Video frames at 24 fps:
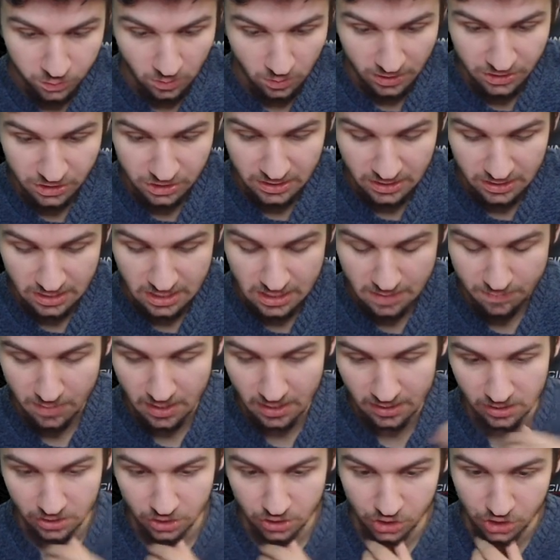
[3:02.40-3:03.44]
I just need to keep
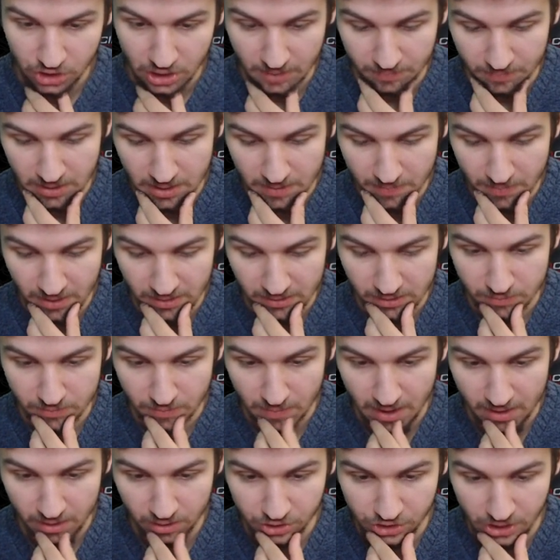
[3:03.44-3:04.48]
getting this chip. Keep getting this
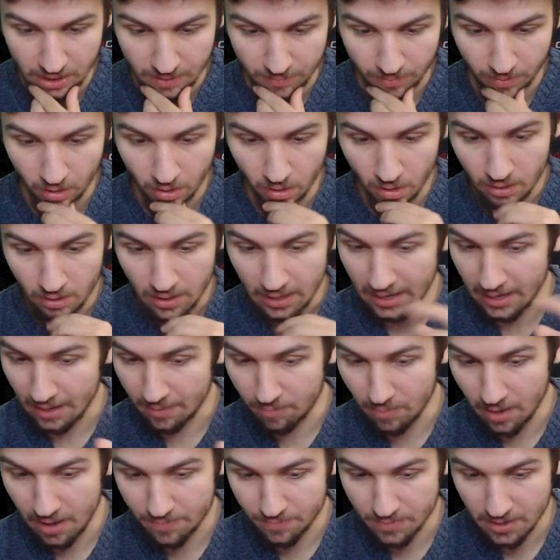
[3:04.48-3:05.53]
minor chip. And I
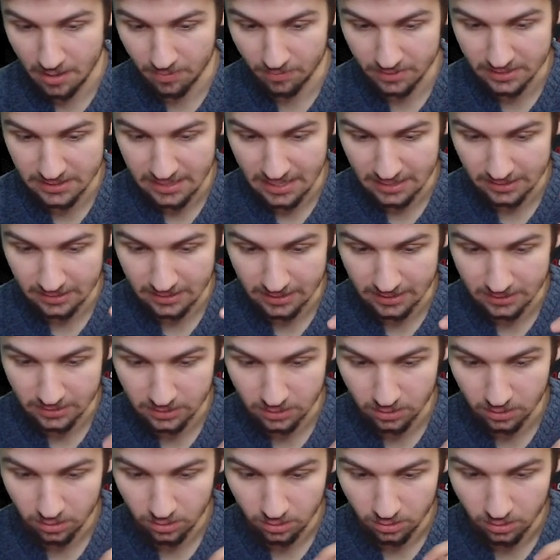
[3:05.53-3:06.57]
might be able to take this.
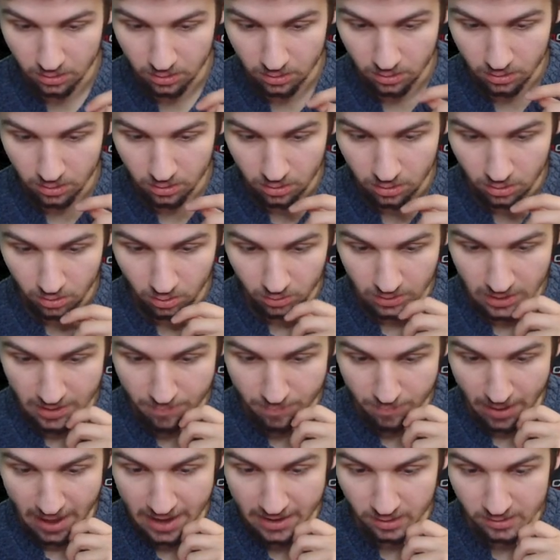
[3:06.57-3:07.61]
Okay,
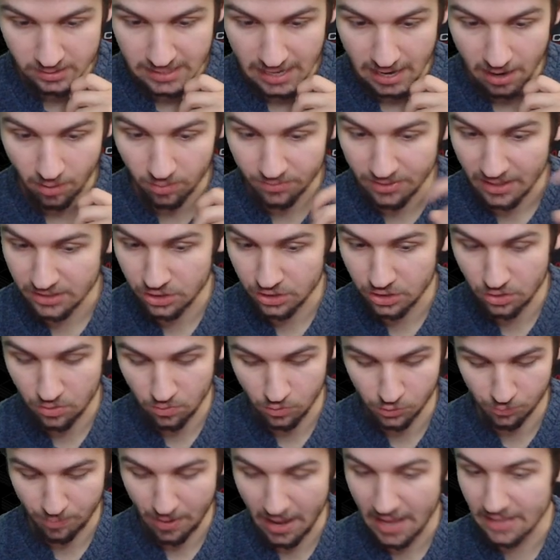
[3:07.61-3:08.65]
bat on tower. That's
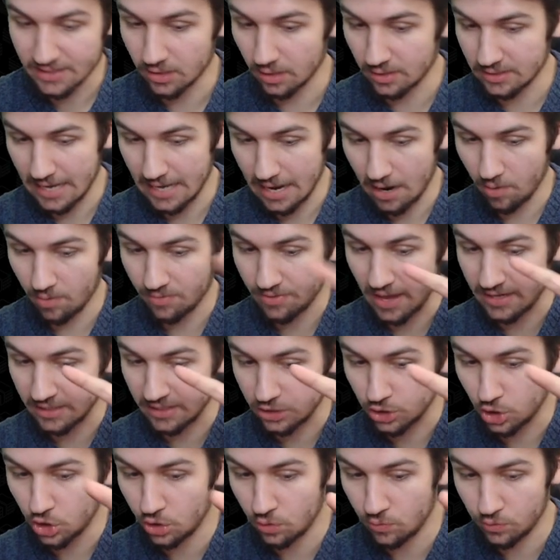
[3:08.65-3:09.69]
huge. Bats on tower. That
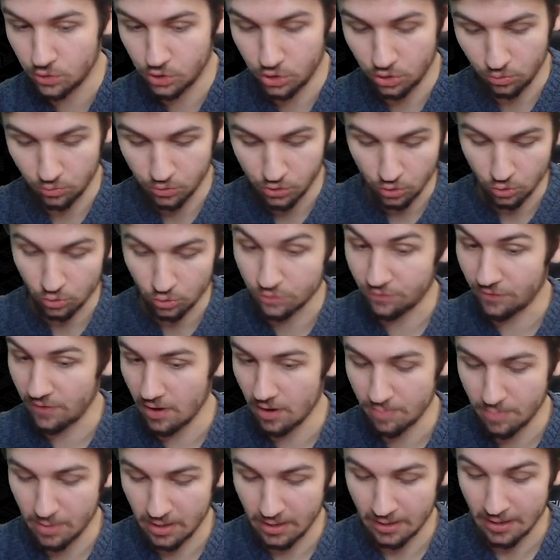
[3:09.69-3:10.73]
is huge, huge, huge. Very big.